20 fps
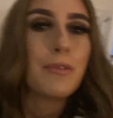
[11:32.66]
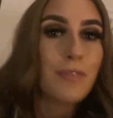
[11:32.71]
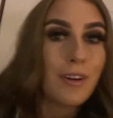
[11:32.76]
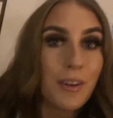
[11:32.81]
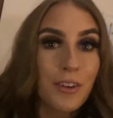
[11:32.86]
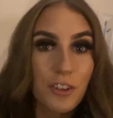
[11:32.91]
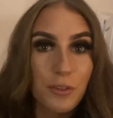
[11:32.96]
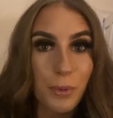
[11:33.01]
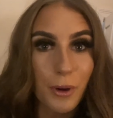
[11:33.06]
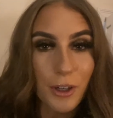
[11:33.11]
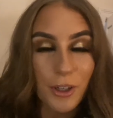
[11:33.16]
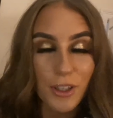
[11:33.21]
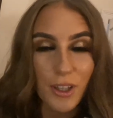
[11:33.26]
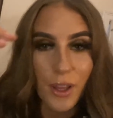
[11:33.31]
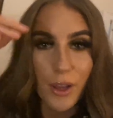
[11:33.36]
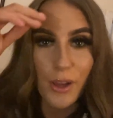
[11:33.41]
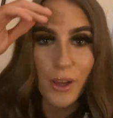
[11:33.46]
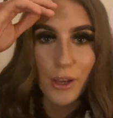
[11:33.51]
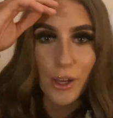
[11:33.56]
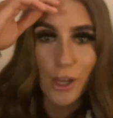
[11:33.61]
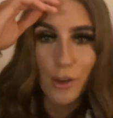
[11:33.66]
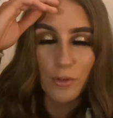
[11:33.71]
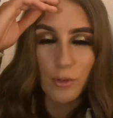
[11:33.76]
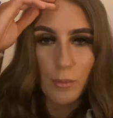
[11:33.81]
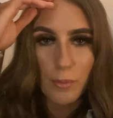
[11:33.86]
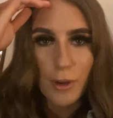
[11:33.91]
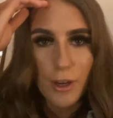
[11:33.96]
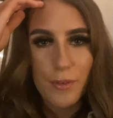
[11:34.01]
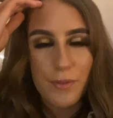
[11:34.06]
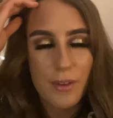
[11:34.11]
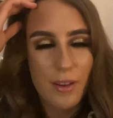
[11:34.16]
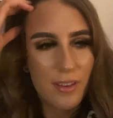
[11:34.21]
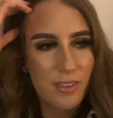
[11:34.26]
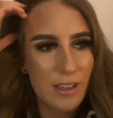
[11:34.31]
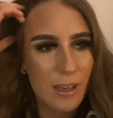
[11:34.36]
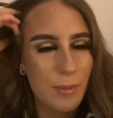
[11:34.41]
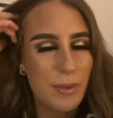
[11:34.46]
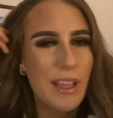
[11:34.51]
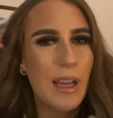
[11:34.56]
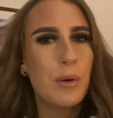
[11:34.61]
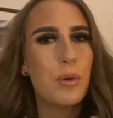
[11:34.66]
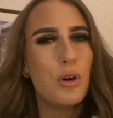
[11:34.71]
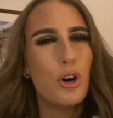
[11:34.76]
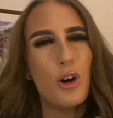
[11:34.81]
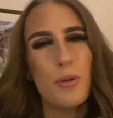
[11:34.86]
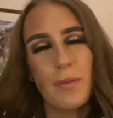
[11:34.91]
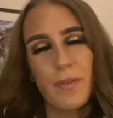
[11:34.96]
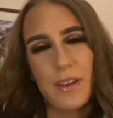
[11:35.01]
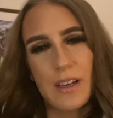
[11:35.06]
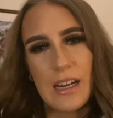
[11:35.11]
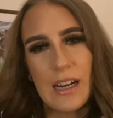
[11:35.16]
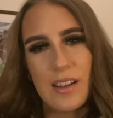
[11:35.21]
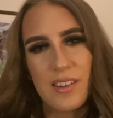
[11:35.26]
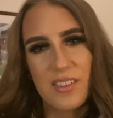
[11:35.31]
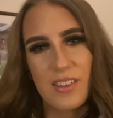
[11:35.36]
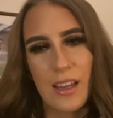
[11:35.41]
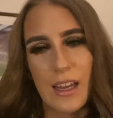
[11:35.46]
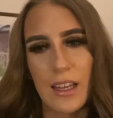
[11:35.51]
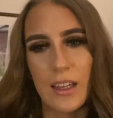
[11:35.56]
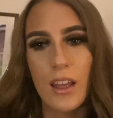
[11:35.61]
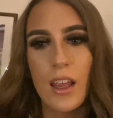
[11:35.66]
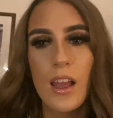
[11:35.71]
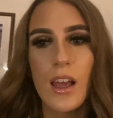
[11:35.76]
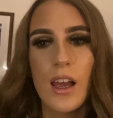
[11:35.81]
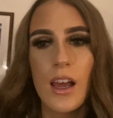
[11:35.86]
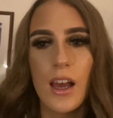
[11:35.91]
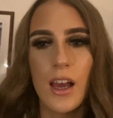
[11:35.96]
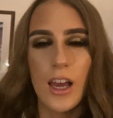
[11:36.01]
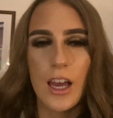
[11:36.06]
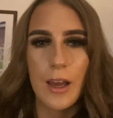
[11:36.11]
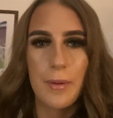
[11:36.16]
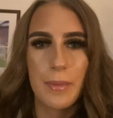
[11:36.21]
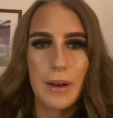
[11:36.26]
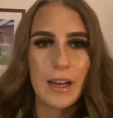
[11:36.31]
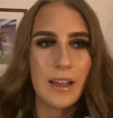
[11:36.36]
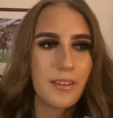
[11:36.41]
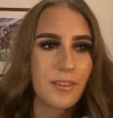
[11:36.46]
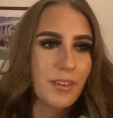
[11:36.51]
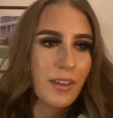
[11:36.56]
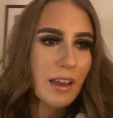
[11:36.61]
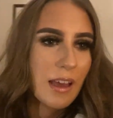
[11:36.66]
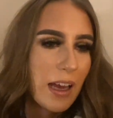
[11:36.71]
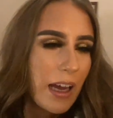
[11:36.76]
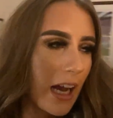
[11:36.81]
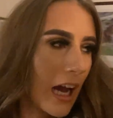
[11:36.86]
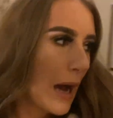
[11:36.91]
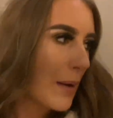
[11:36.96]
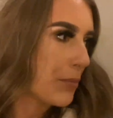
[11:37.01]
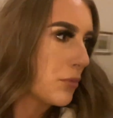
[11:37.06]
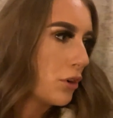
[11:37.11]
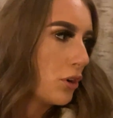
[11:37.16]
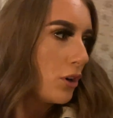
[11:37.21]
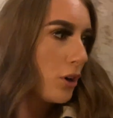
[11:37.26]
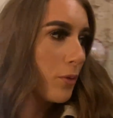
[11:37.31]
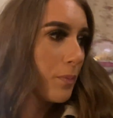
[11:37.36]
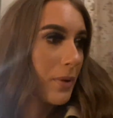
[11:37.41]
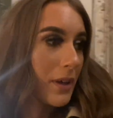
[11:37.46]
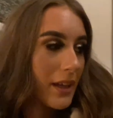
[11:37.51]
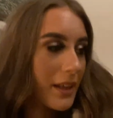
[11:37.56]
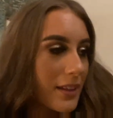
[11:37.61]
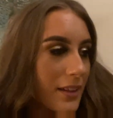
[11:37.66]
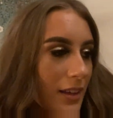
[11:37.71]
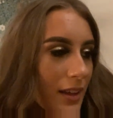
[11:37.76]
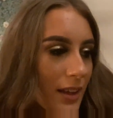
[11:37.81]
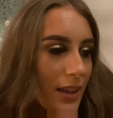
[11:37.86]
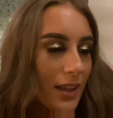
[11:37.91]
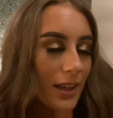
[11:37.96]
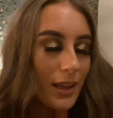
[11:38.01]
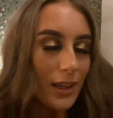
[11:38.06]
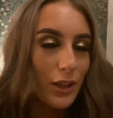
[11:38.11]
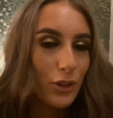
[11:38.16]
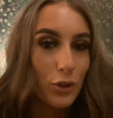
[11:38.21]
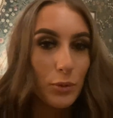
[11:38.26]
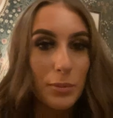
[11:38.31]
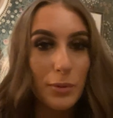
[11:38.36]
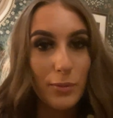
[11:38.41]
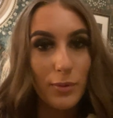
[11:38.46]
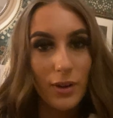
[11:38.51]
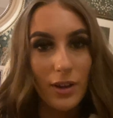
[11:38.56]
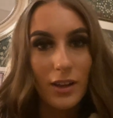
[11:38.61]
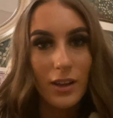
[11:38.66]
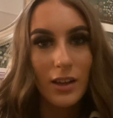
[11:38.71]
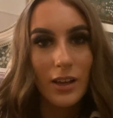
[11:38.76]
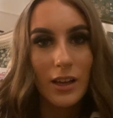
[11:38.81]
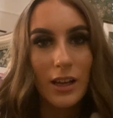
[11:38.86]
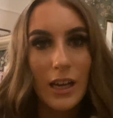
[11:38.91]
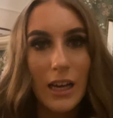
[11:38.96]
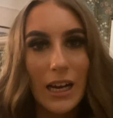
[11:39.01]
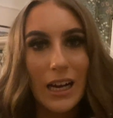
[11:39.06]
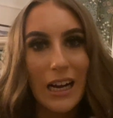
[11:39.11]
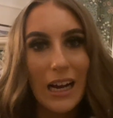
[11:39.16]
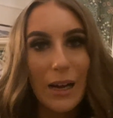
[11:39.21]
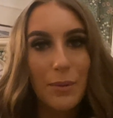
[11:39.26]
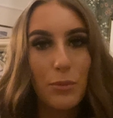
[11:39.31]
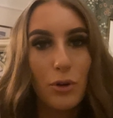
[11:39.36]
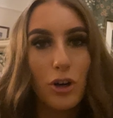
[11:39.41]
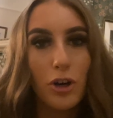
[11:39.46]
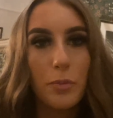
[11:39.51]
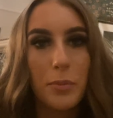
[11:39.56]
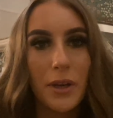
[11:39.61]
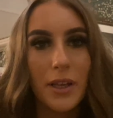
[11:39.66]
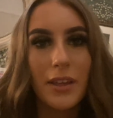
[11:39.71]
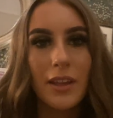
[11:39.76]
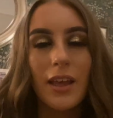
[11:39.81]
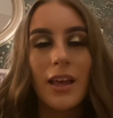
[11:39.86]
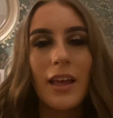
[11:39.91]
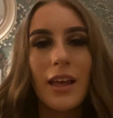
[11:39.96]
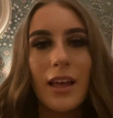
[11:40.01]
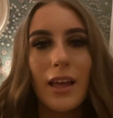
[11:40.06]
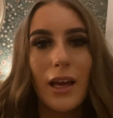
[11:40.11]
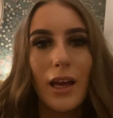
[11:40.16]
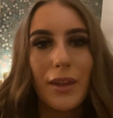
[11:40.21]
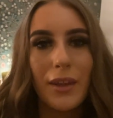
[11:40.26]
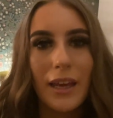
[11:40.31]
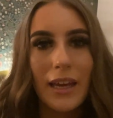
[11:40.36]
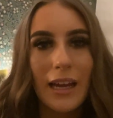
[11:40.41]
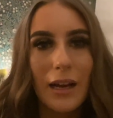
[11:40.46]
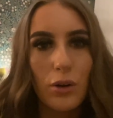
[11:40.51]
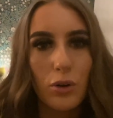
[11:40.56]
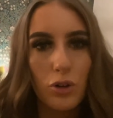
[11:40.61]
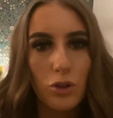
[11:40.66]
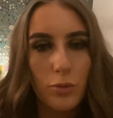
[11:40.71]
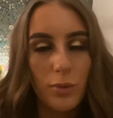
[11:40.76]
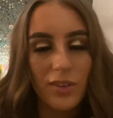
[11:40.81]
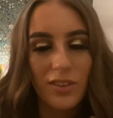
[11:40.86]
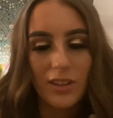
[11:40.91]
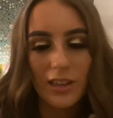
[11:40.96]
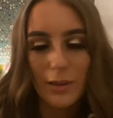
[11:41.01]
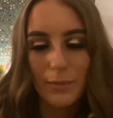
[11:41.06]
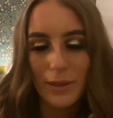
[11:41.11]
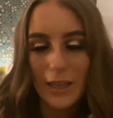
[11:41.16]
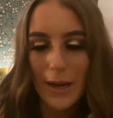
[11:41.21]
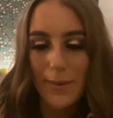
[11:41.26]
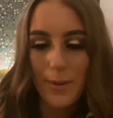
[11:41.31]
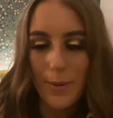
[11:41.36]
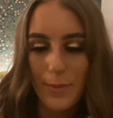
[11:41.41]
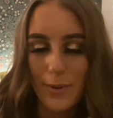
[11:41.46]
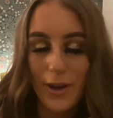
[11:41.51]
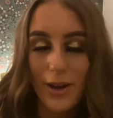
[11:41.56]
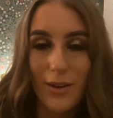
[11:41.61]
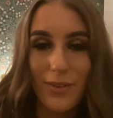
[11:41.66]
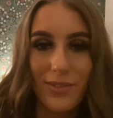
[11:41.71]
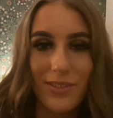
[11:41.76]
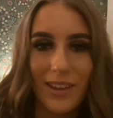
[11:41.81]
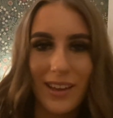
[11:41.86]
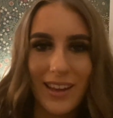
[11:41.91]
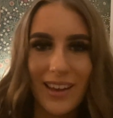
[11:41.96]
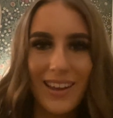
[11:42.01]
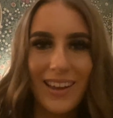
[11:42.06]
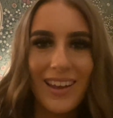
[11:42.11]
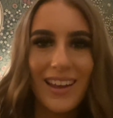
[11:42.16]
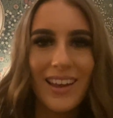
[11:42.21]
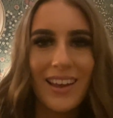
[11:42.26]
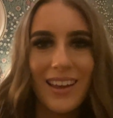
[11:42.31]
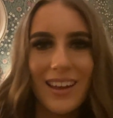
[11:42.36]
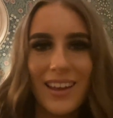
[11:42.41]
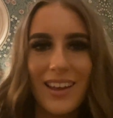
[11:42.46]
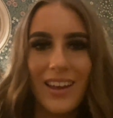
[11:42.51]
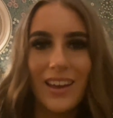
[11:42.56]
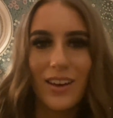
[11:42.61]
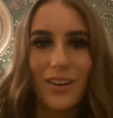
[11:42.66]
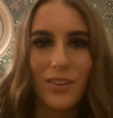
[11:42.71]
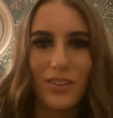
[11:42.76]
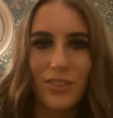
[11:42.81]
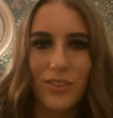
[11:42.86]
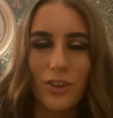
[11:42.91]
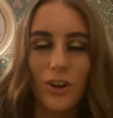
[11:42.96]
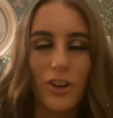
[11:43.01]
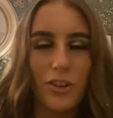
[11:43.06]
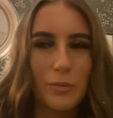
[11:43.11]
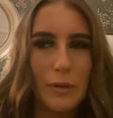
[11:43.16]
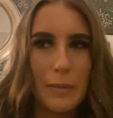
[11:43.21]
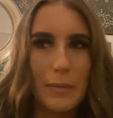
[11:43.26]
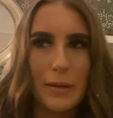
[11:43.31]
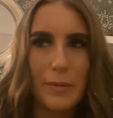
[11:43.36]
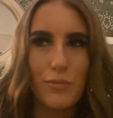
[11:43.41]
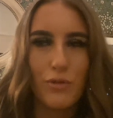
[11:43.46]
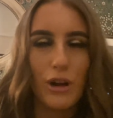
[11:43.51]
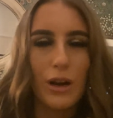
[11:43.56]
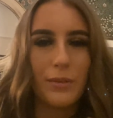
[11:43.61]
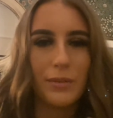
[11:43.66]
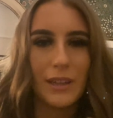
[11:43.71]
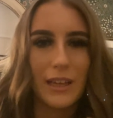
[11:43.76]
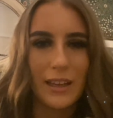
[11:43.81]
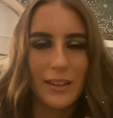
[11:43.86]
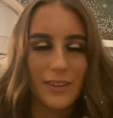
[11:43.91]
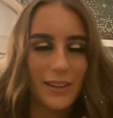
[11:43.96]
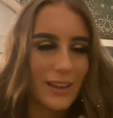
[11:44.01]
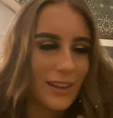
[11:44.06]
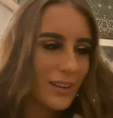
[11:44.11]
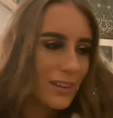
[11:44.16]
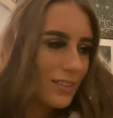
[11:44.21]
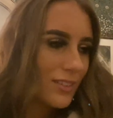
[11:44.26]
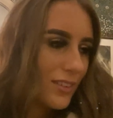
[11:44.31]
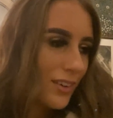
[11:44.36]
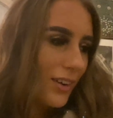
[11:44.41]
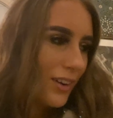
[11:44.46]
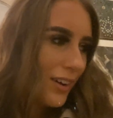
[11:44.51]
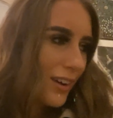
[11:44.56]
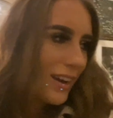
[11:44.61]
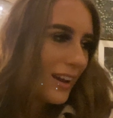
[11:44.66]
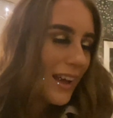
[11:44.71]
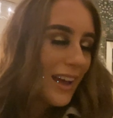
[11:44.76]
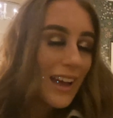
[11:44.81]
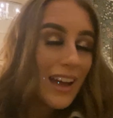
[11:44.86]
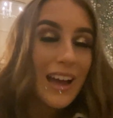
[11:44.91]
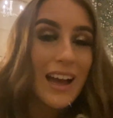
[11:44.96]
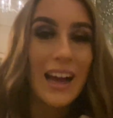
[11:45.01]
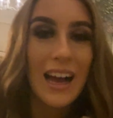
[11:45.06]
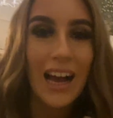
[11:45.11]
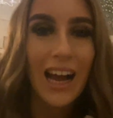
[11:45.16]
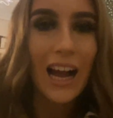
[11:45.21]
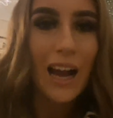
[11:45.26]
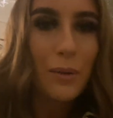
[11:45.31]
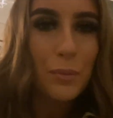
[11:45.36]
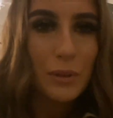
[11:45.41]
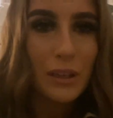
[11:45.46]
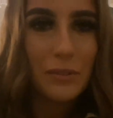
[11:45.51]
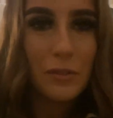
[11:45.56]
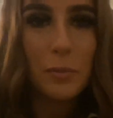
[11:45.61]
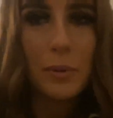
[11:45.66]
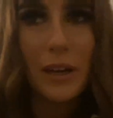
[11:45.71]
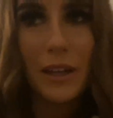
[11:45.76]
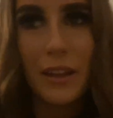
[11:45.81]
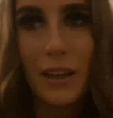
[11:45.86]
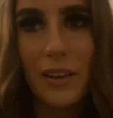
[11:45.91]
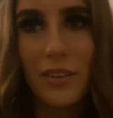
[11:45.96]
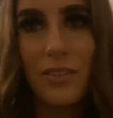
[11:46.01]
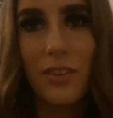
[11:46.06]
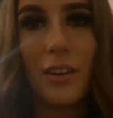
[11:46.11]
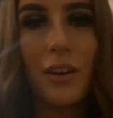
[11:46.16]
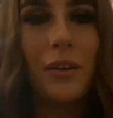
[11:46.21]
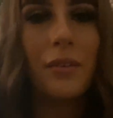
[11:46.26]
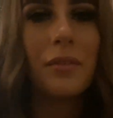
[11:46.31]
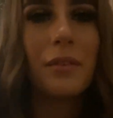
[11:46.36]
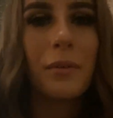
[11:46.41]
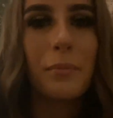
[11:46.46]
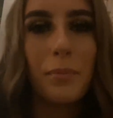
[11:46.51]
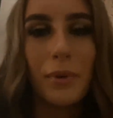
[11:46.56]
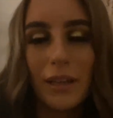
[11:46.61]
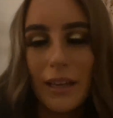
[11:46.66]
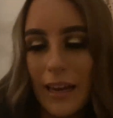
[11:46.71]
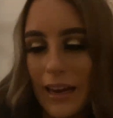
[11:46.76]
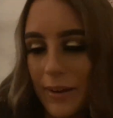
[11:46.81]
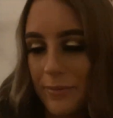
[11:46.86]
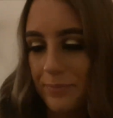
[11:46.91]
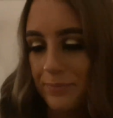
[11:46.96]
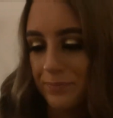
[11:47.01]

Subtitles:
very spoiled for my birthday. So like we're now home, you can't tell. And I'm hoping it'll be they are going to be singing me happy birthday. Because Scott has made me a brownie, I think, so I'm gonna have a bit of that soon. But yeah,